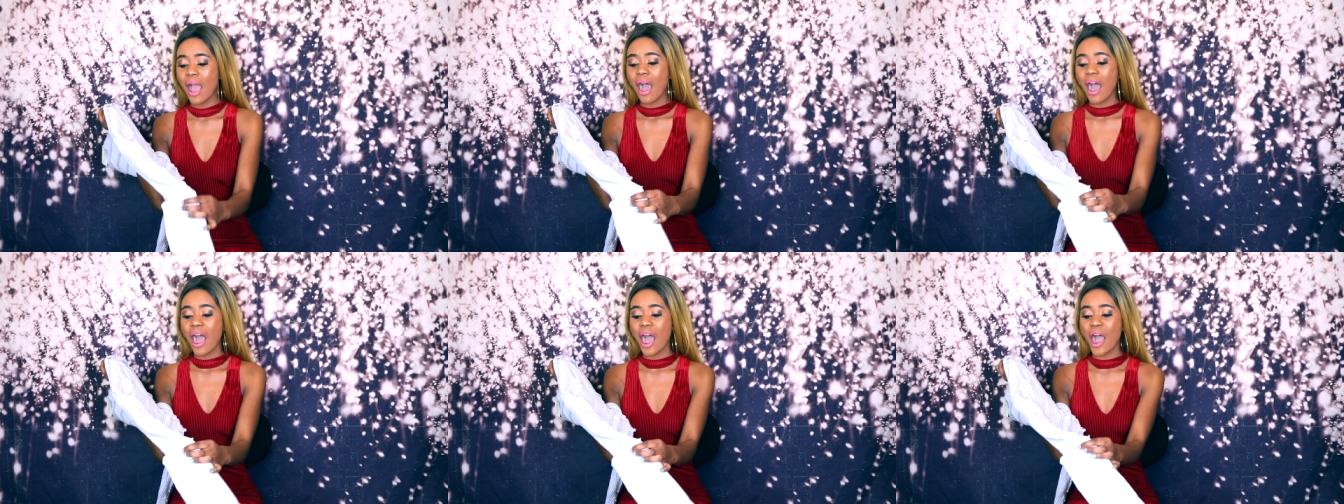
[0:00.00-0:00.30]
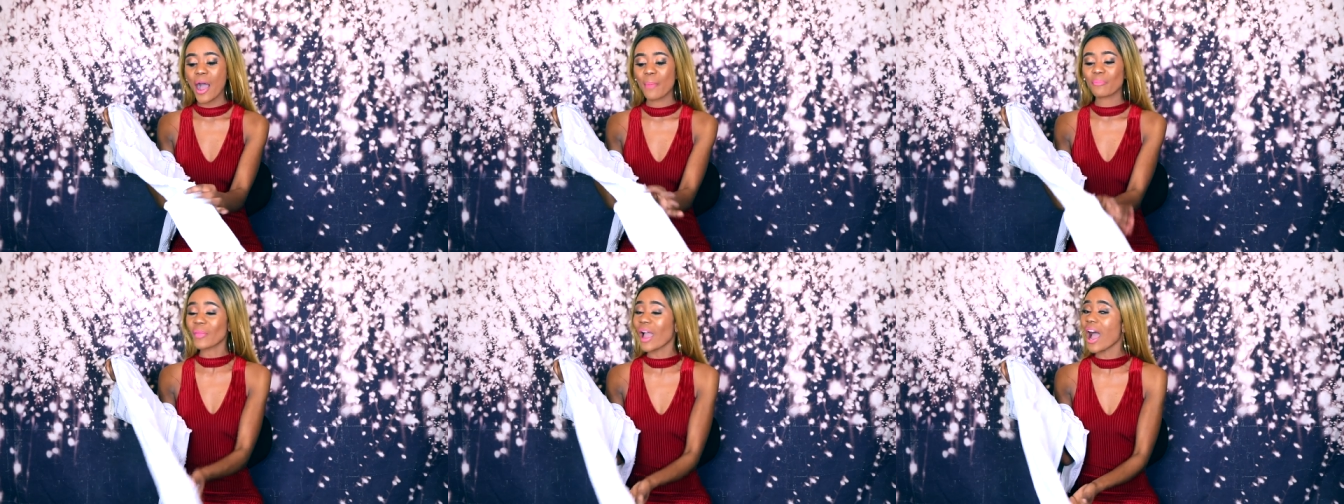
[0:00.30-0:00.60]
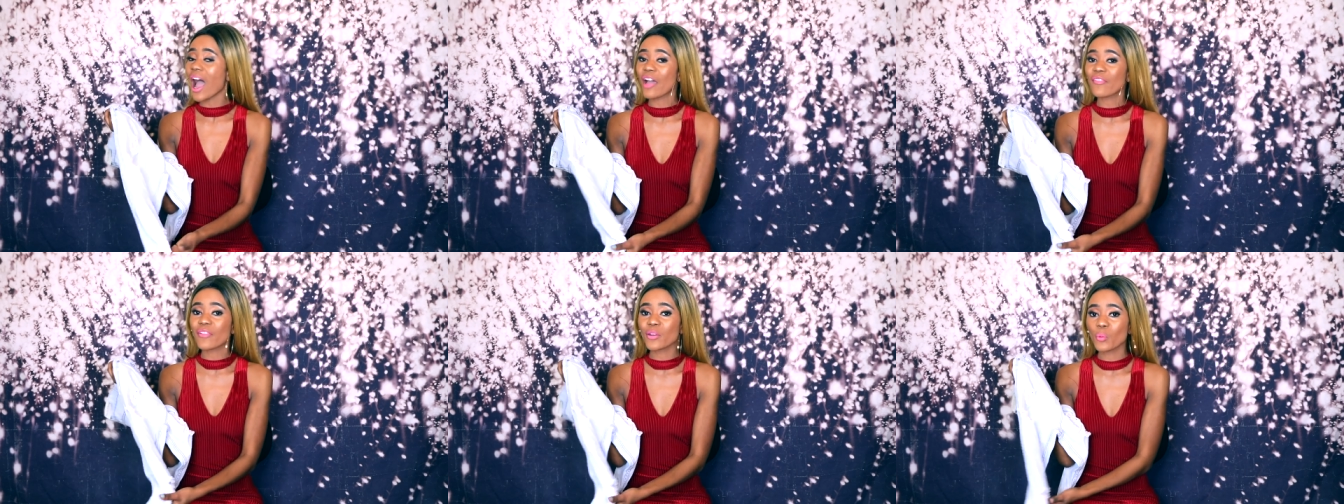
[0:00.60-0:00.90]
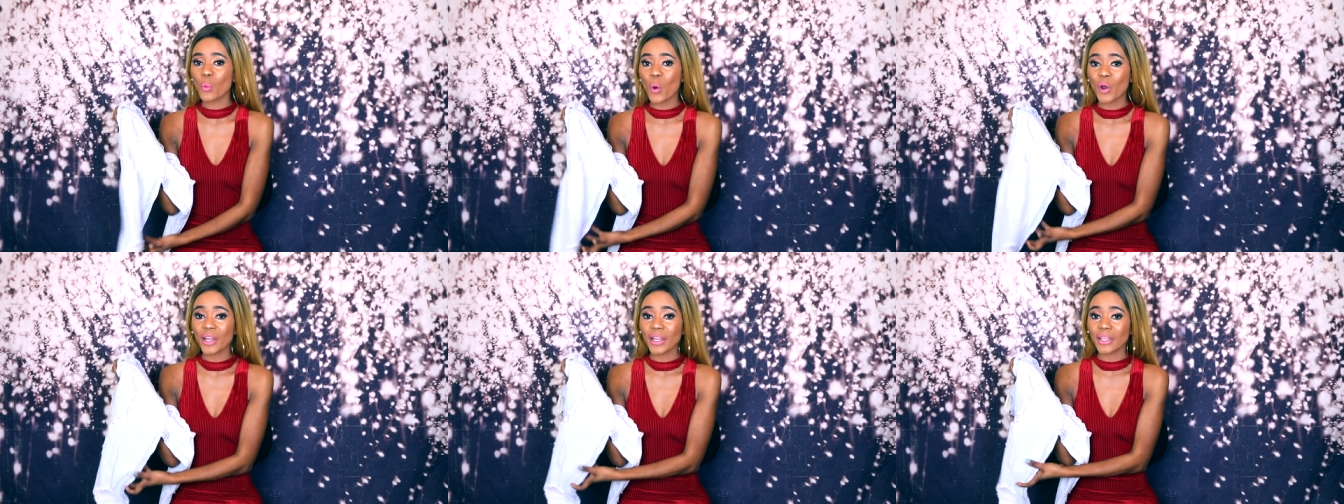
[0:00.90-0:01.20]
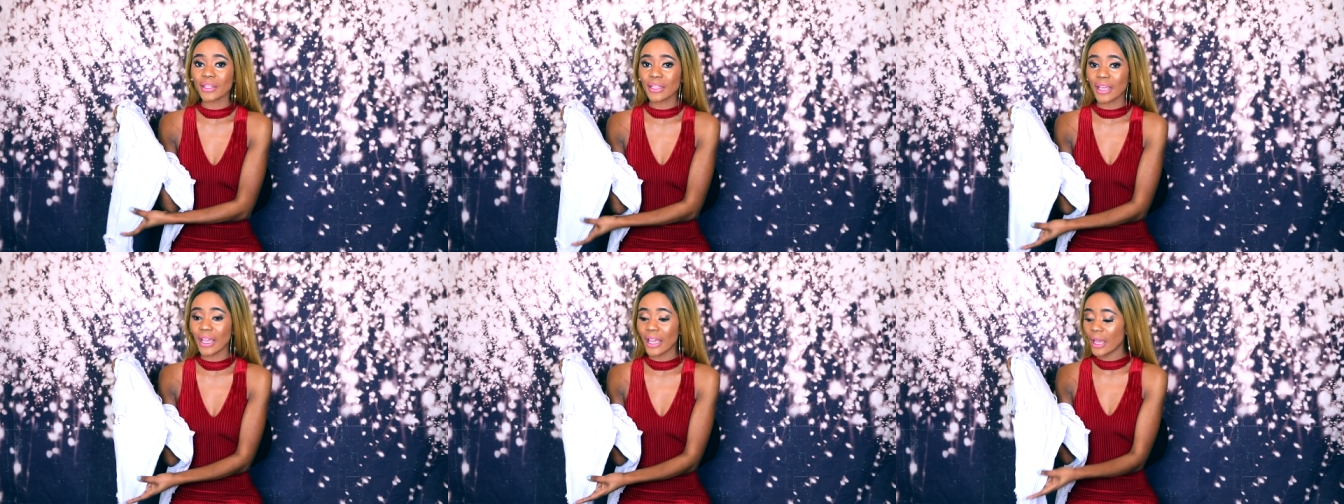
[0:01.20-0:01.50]
um i haven't worn it
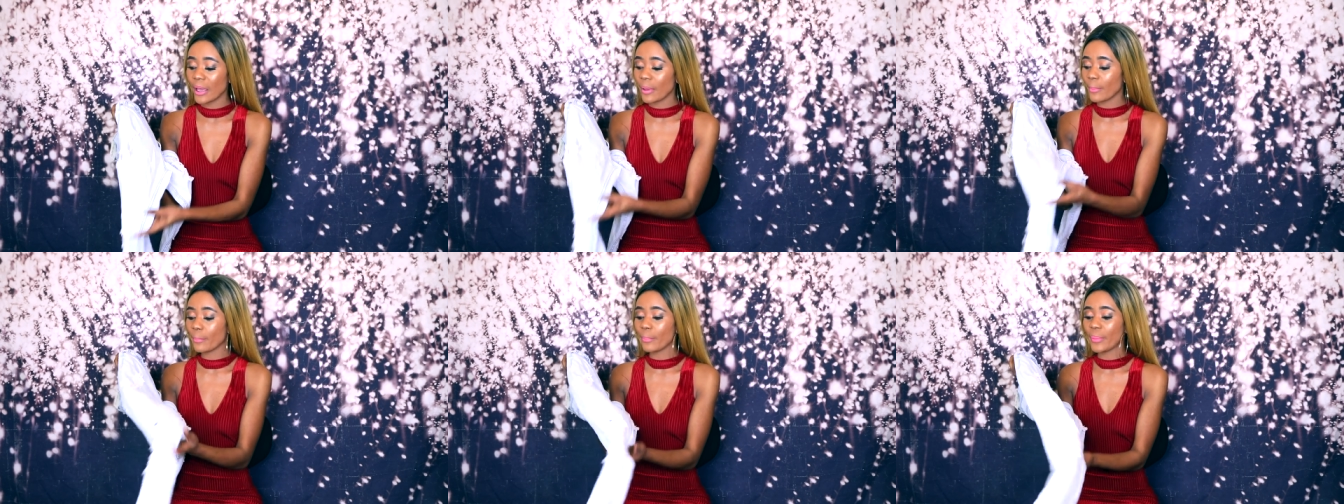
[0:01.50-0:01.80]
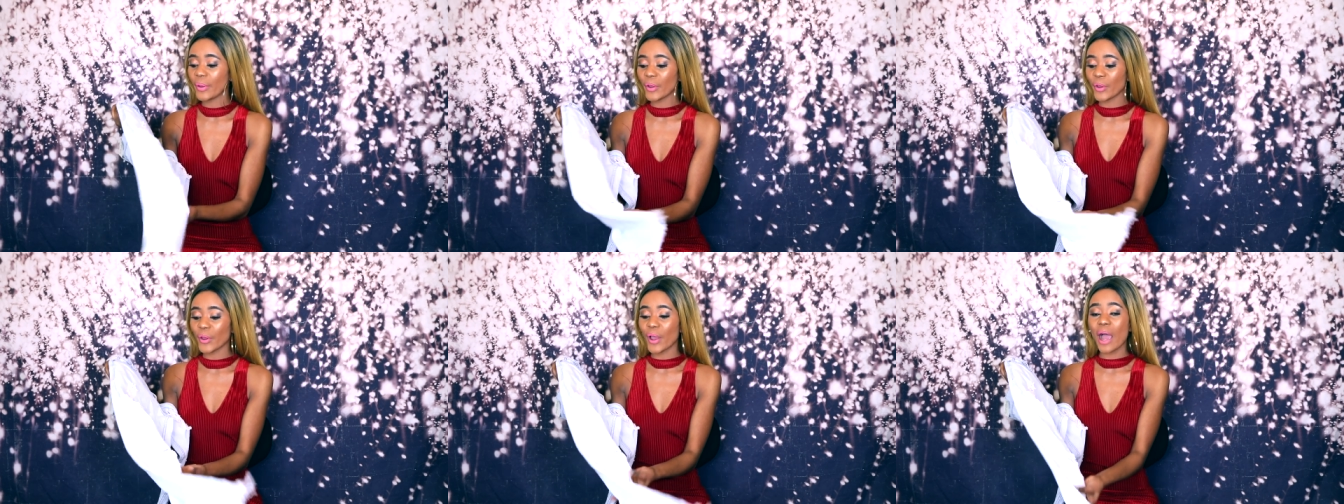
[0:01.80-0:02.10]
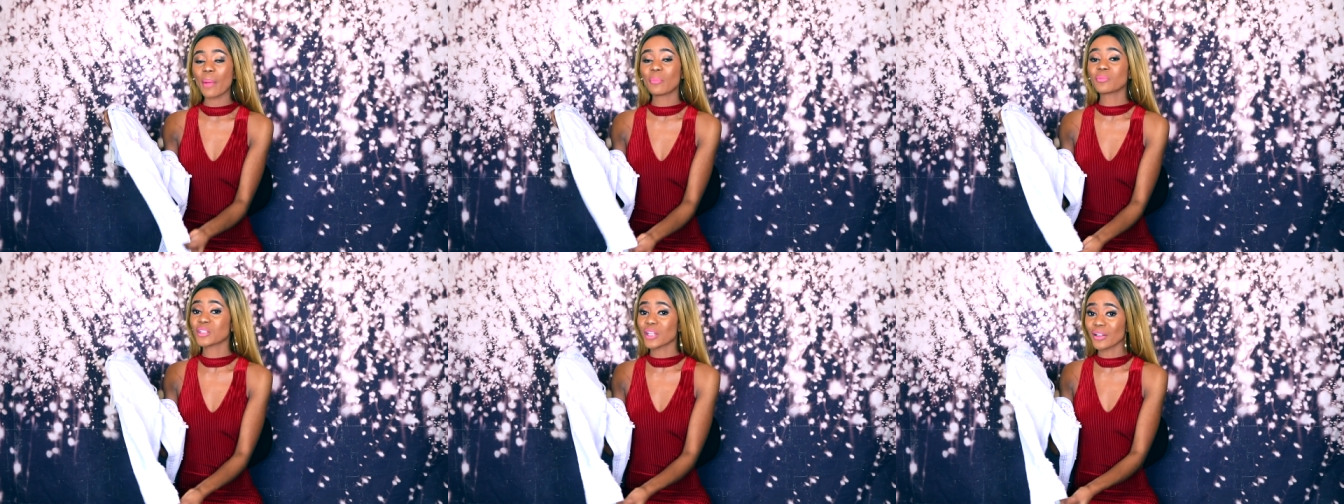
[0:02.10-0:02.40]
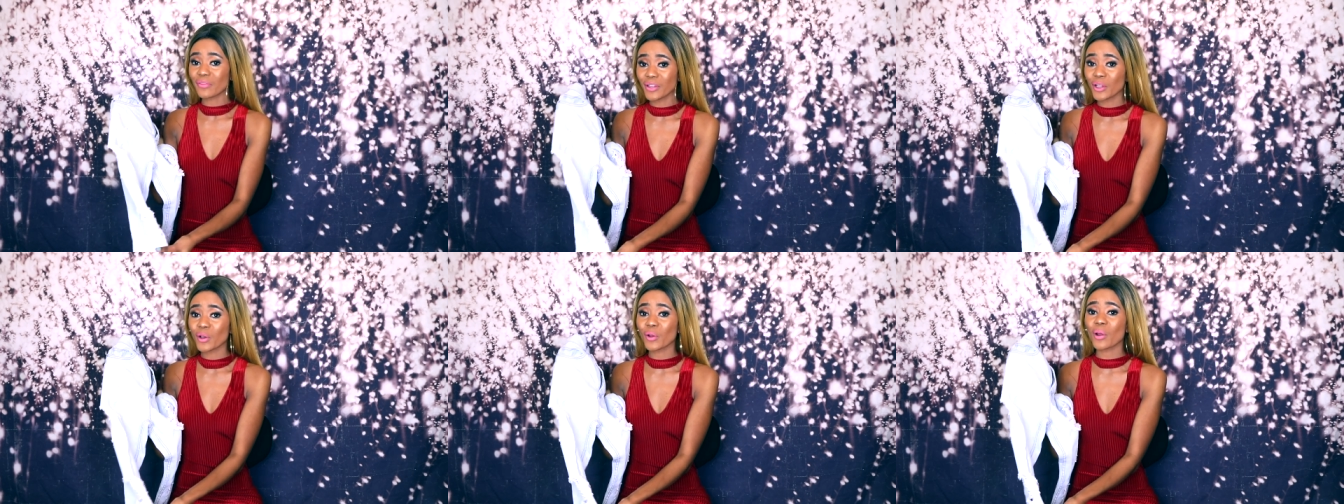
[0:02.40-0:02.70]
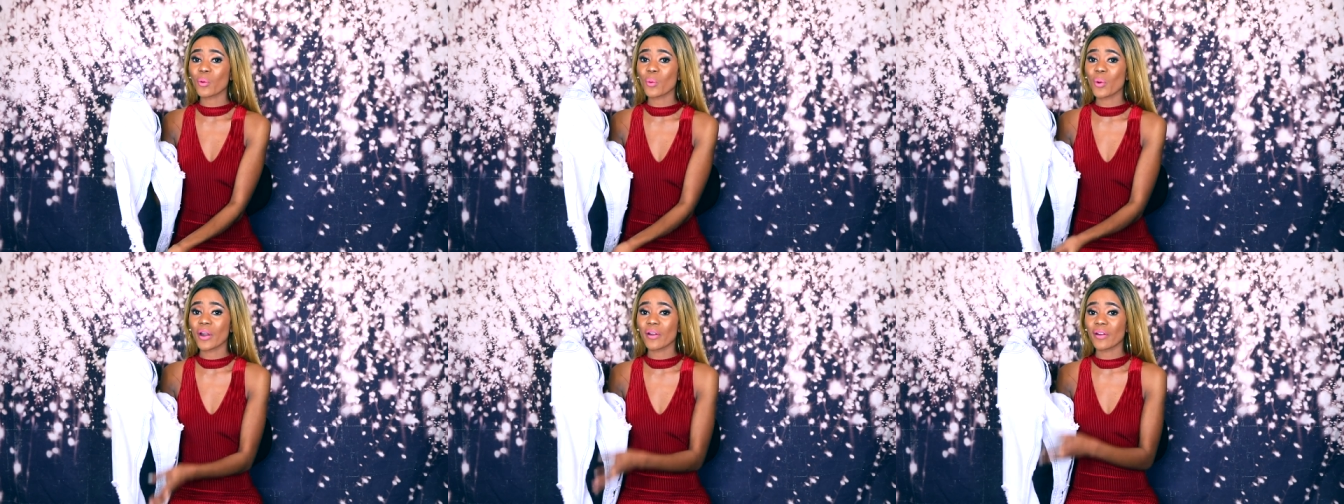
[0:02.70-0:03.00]
yet but i'm definitely
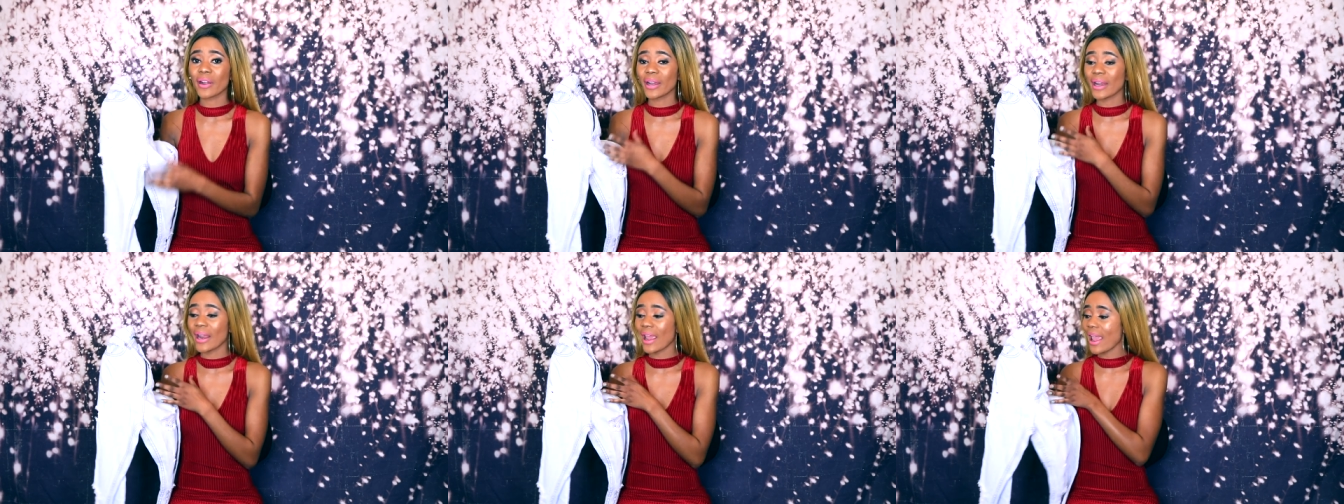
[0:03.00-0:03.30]
gonna wear it